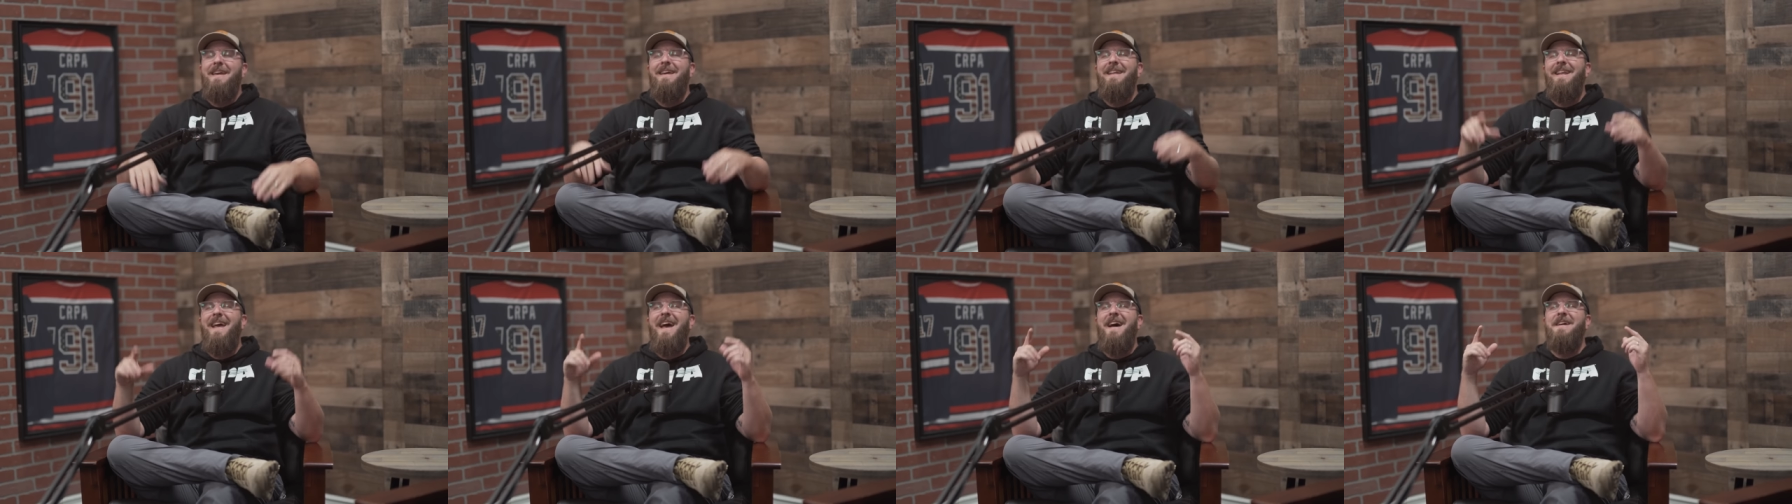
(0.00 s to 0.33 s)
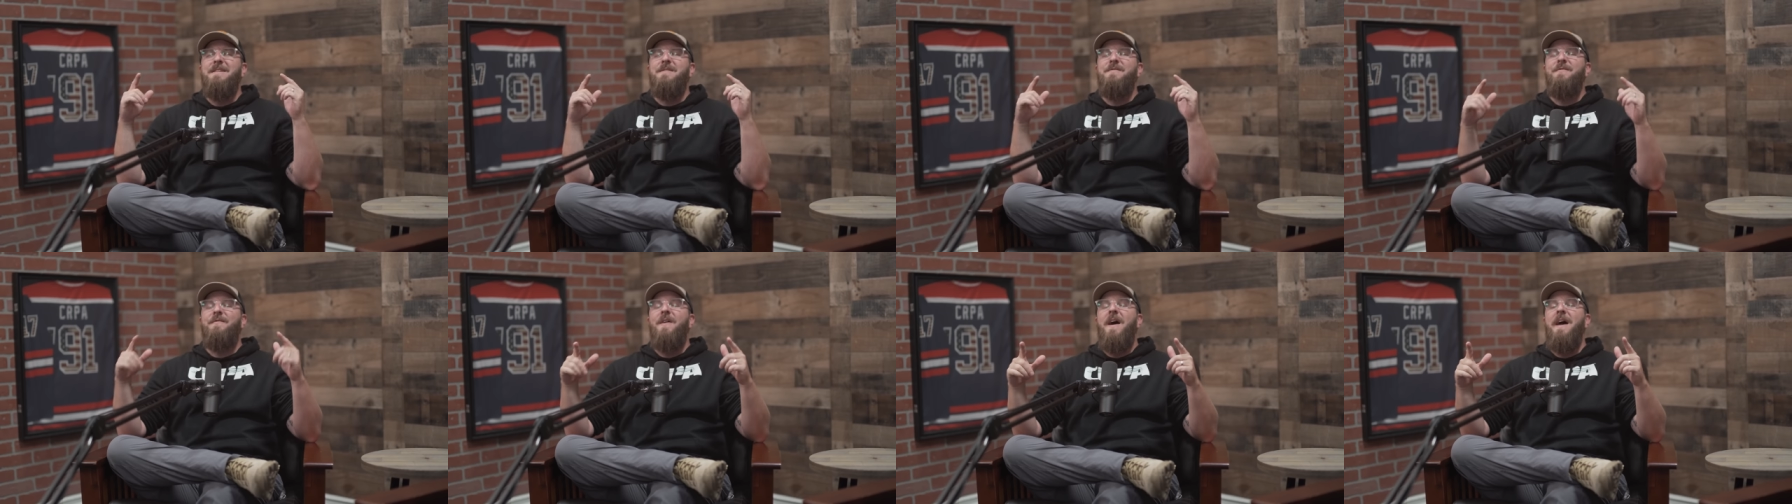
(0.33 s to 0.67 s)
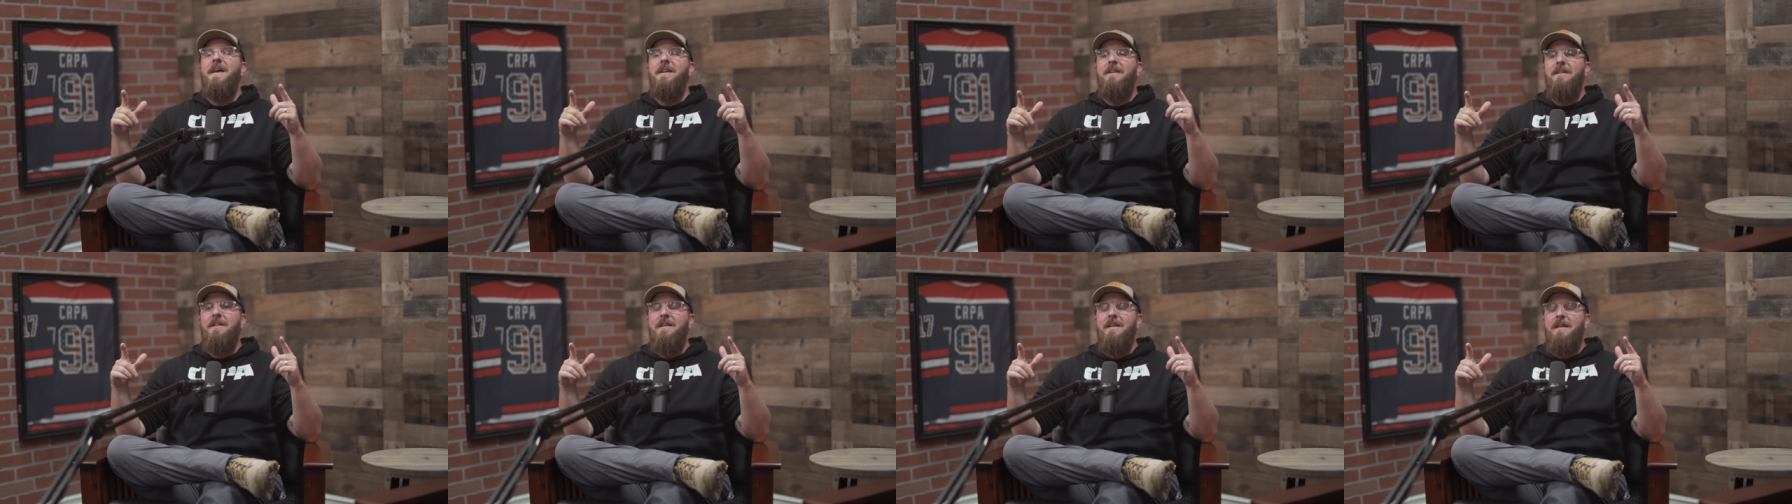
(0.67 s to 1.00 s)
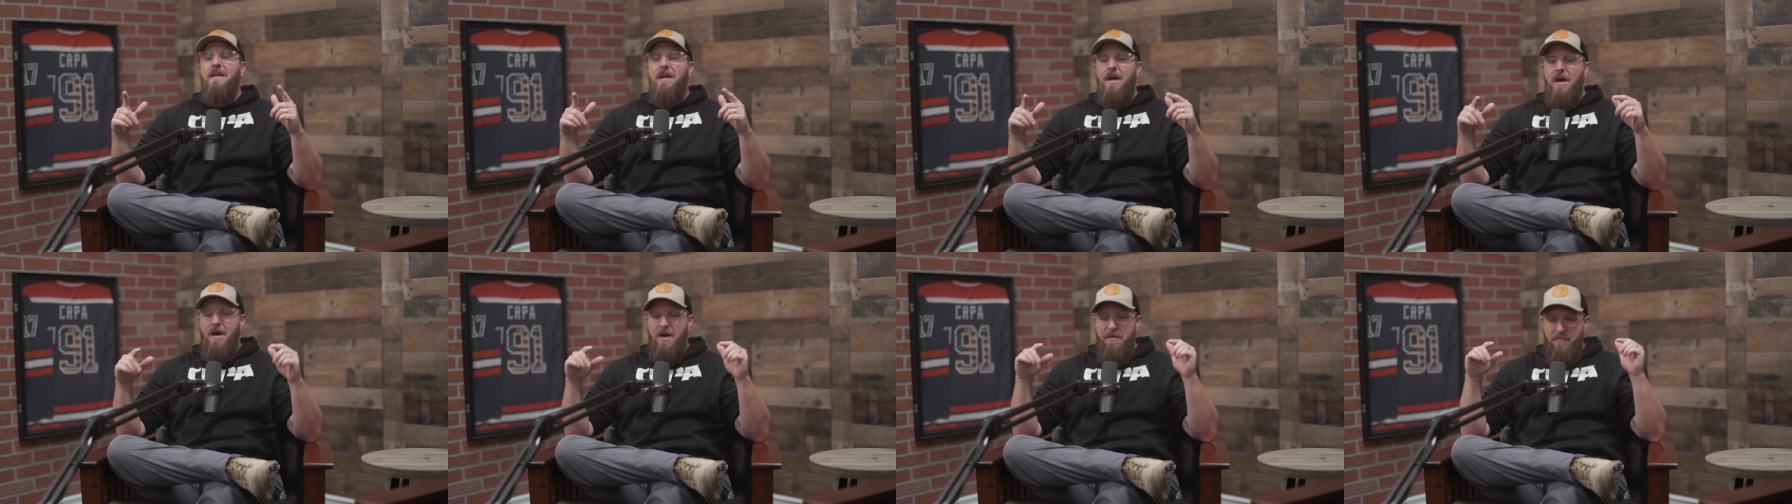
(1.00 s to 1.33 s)
It has finally
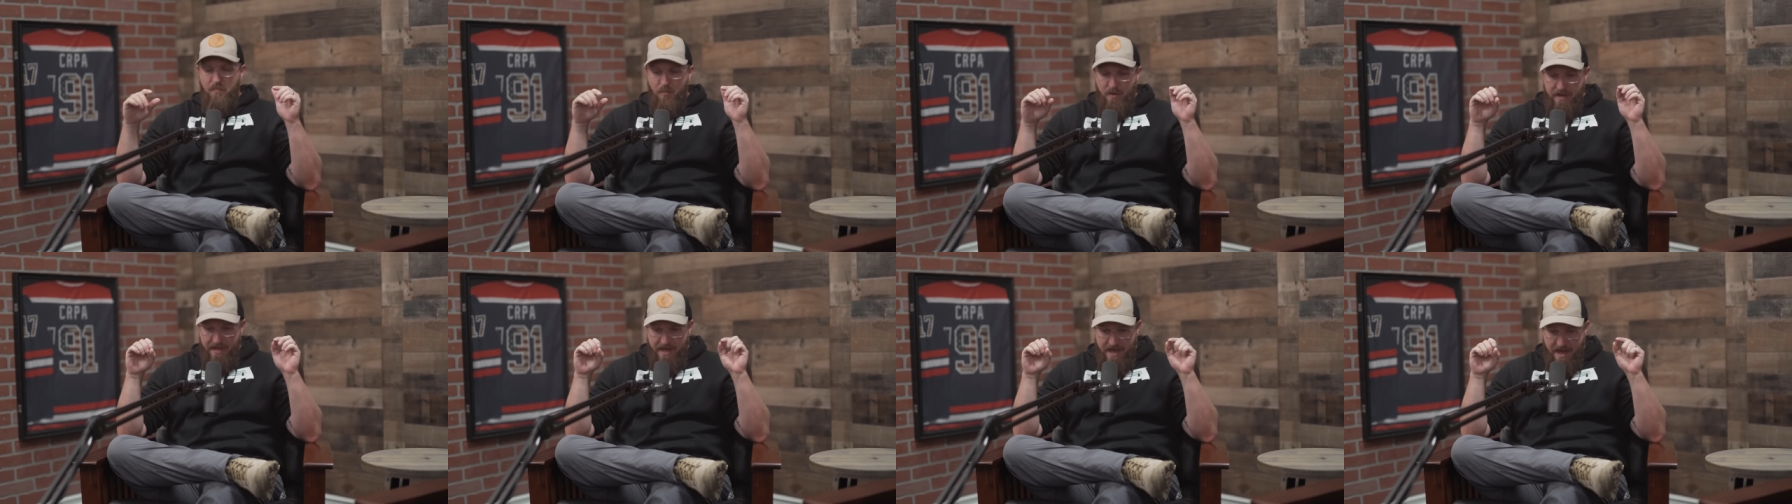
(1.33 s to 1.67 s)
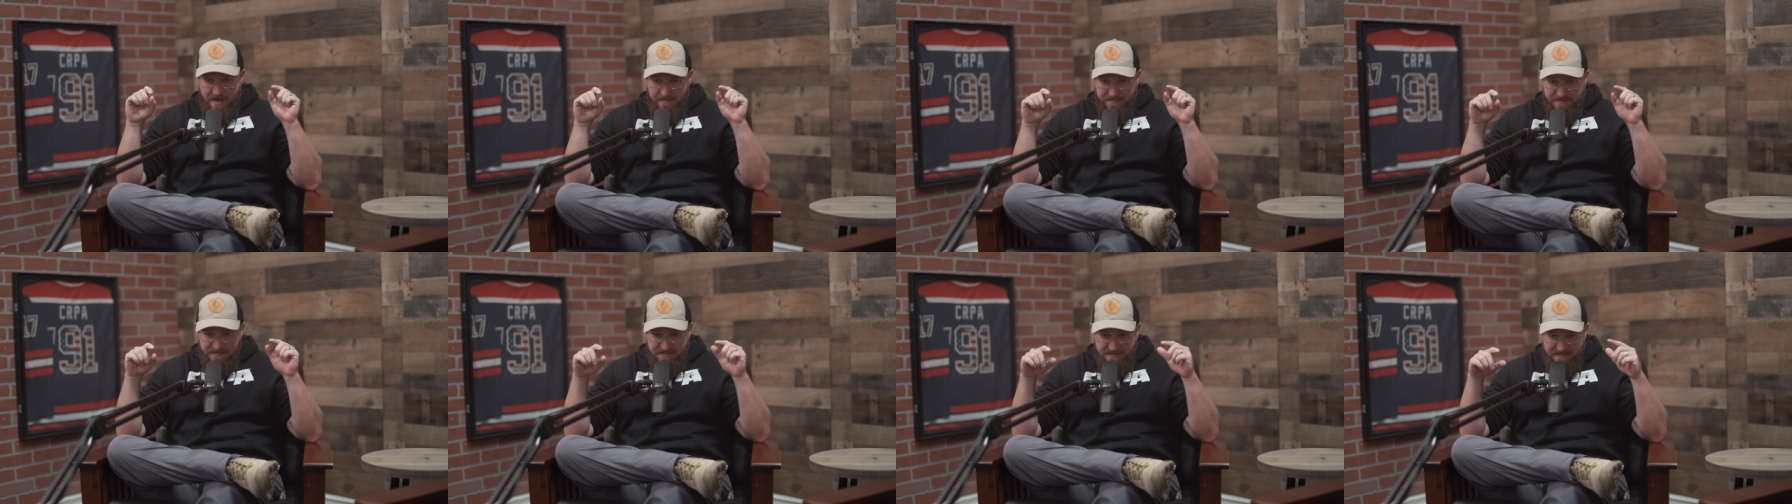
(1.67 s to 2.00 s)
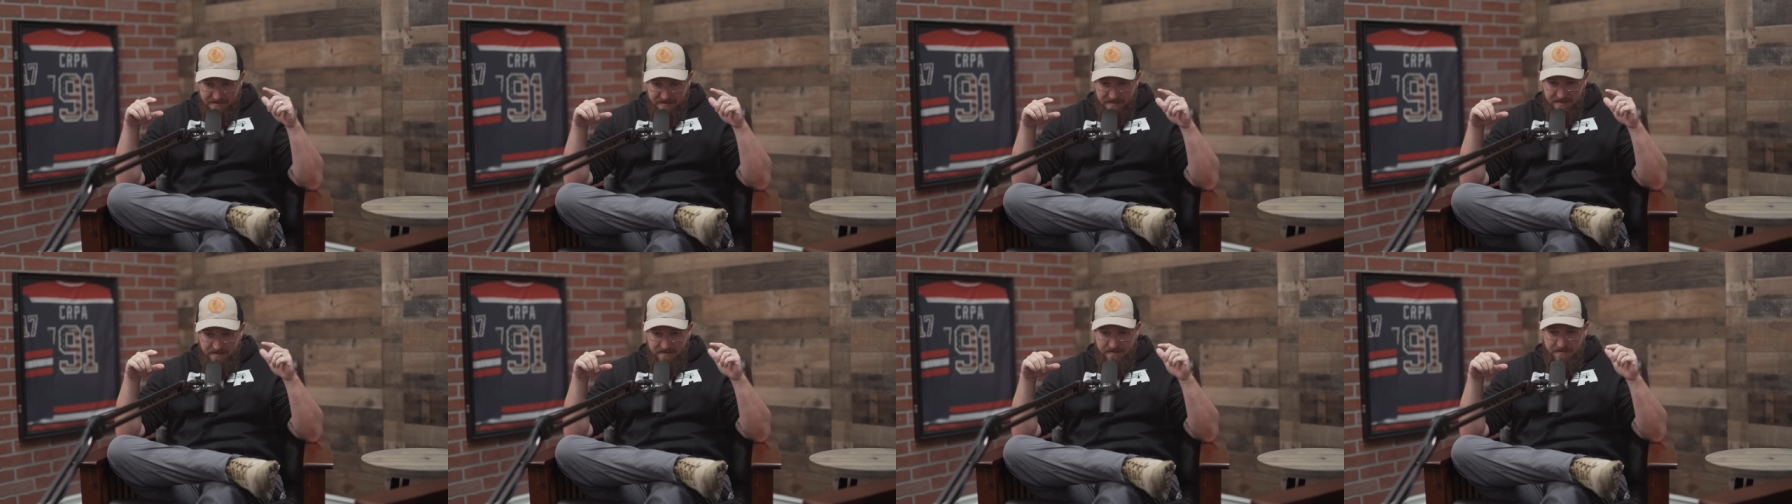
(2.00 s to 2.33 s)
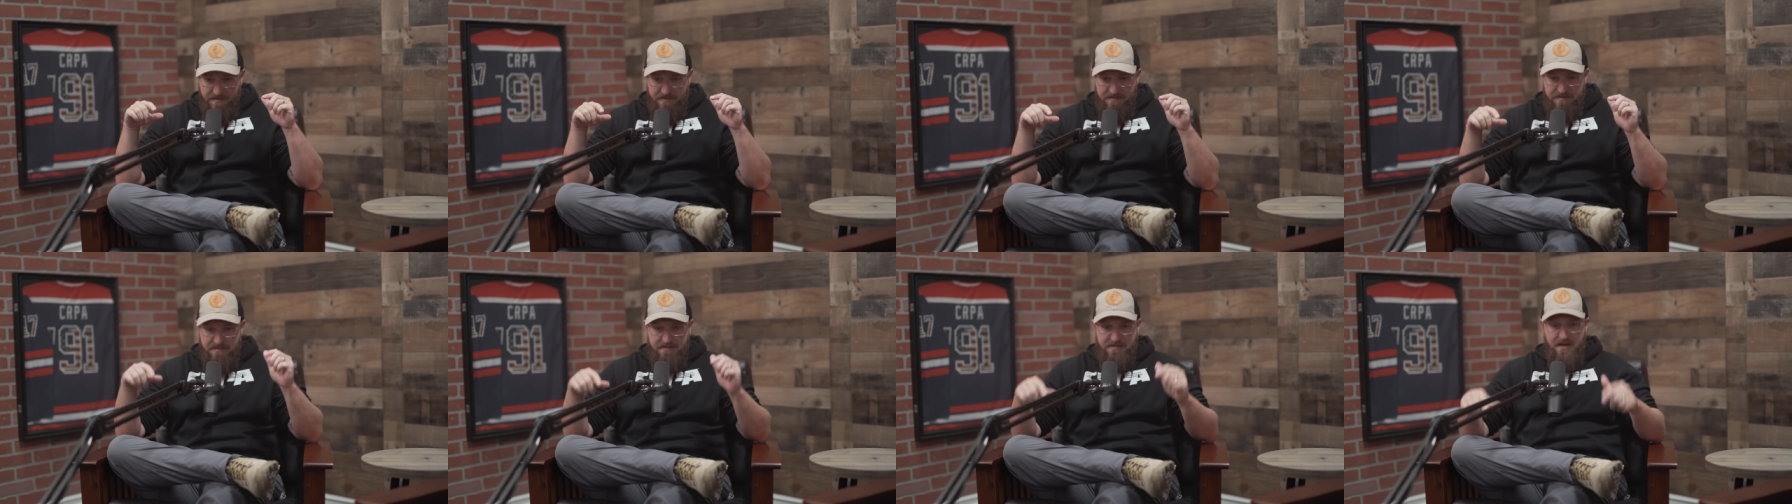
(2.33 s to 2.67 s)
come. We have seen
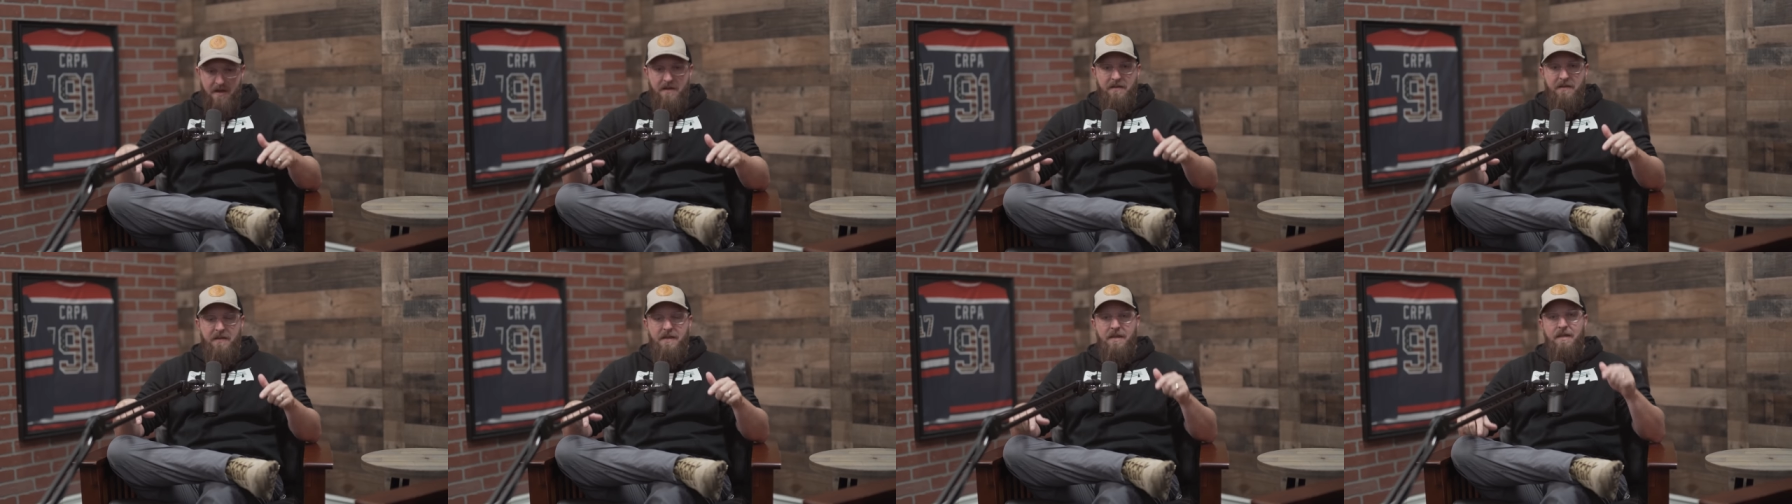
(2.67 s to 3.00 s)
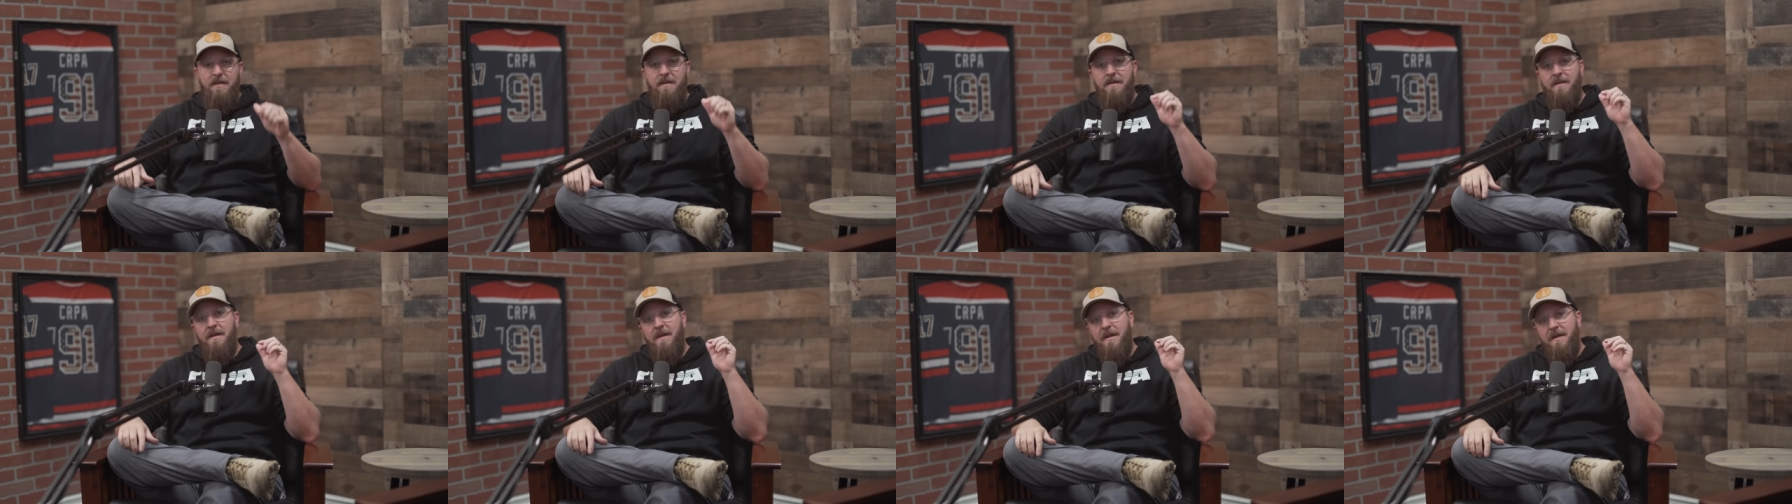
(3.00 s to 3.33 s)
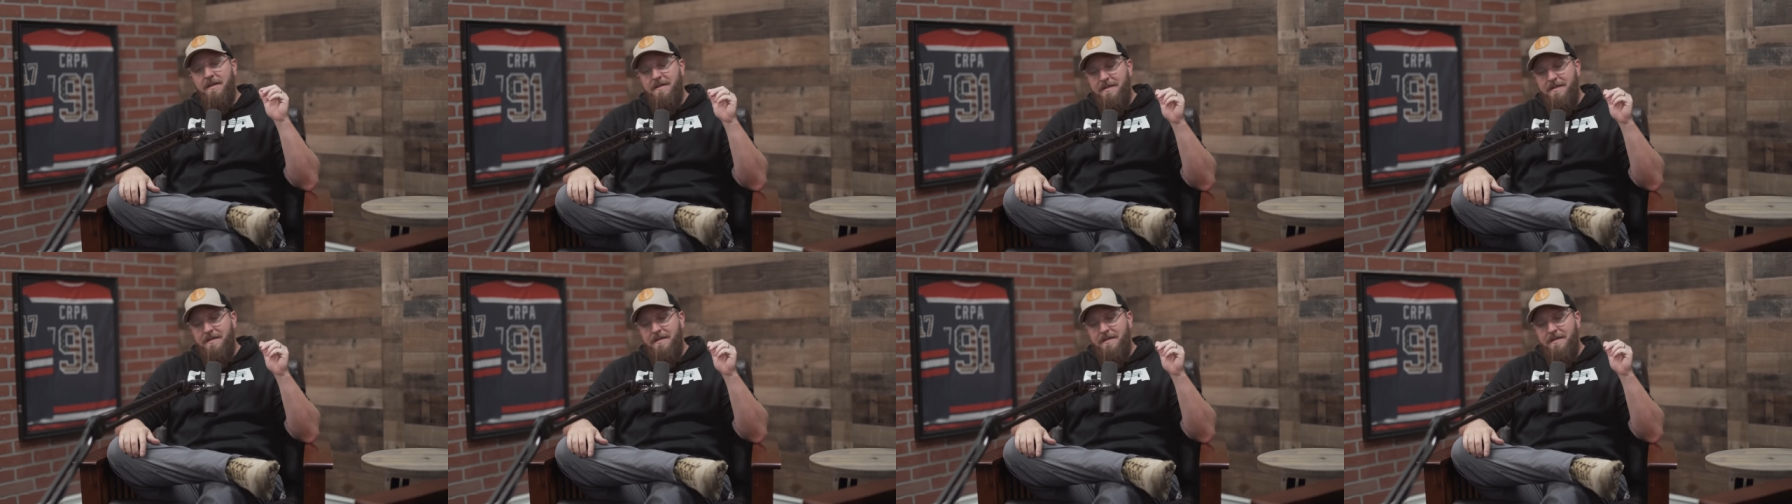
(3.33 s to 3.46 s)
the Duncan